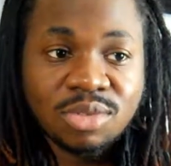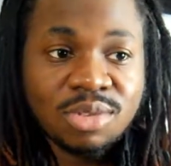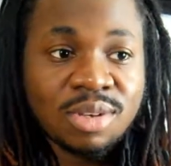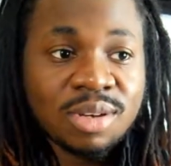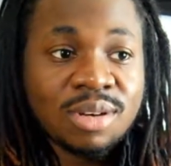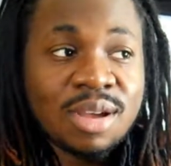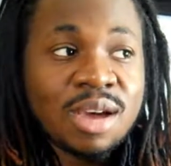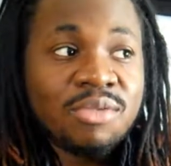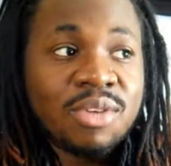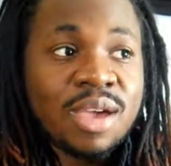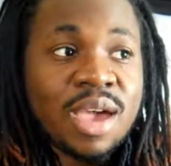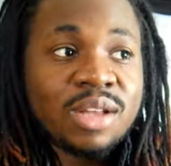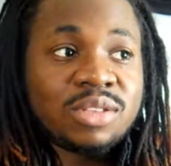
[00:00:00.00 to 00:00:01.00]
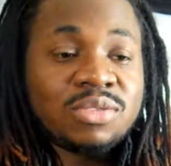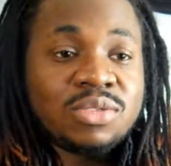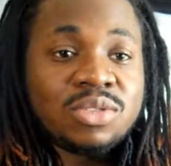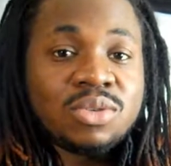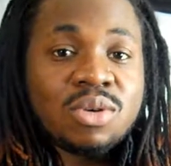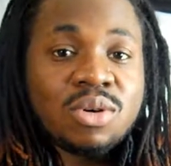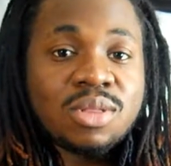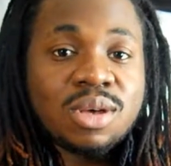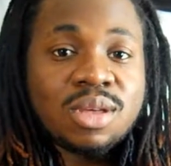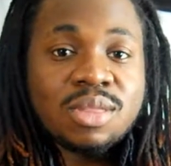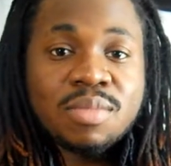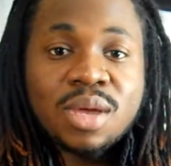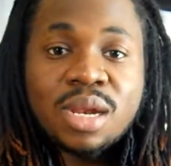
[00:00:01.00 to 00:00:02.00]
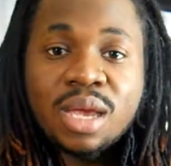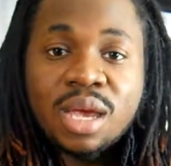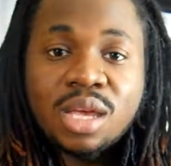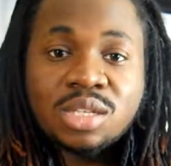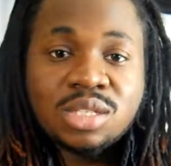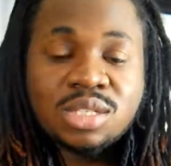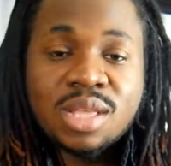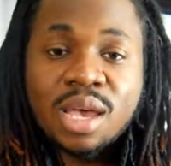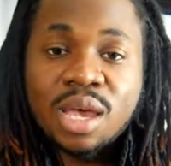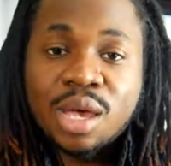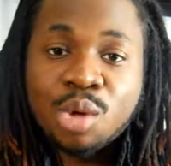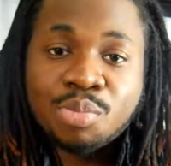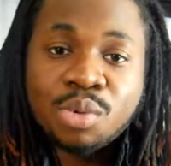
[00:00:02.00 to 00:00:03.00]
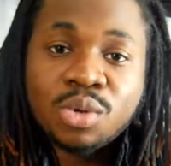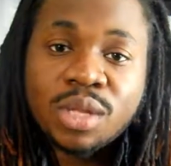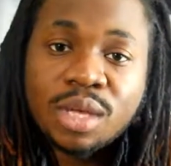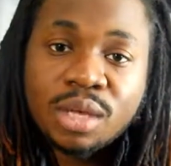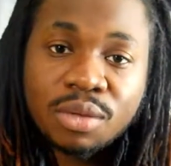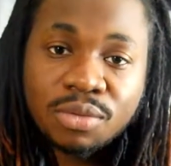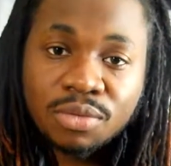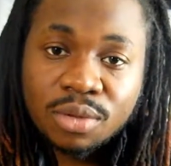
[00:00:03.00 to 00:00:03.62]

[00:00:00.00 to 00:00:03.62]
you're non-reactive to all the other medications that can help you live.